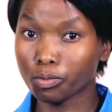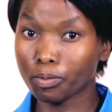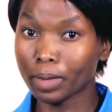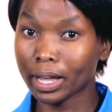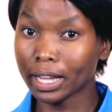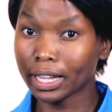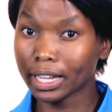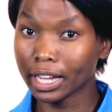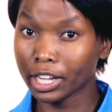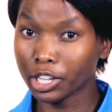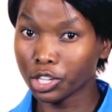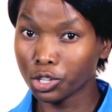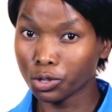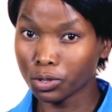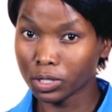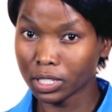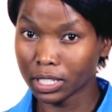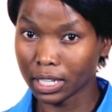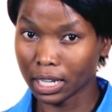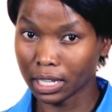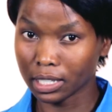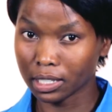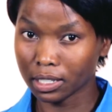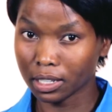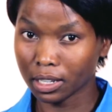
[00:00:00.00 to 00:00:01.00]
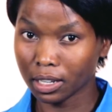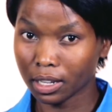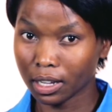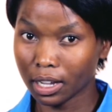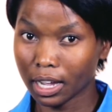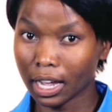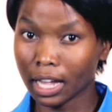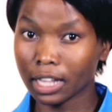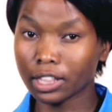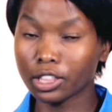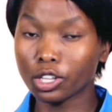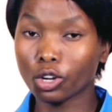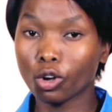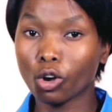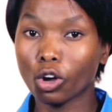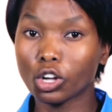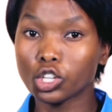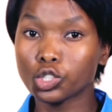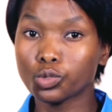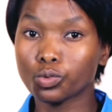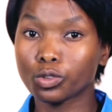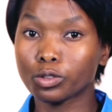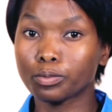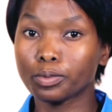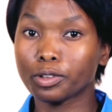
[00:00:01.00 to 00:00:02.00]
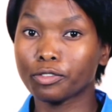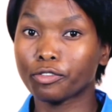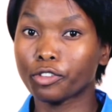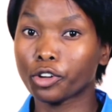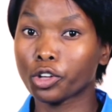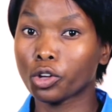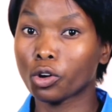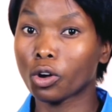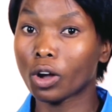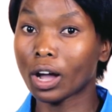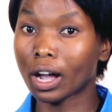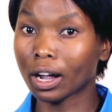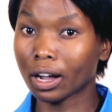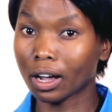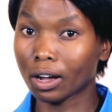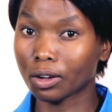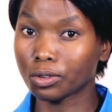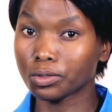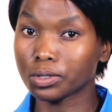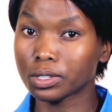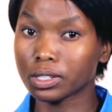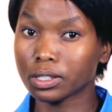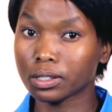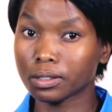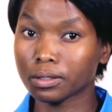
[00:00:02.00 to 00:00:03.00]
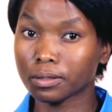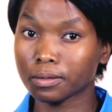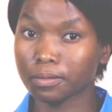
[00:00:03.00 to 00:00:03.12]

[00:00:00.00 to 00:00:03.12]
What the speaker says: make a new set, and the cost will be for your account.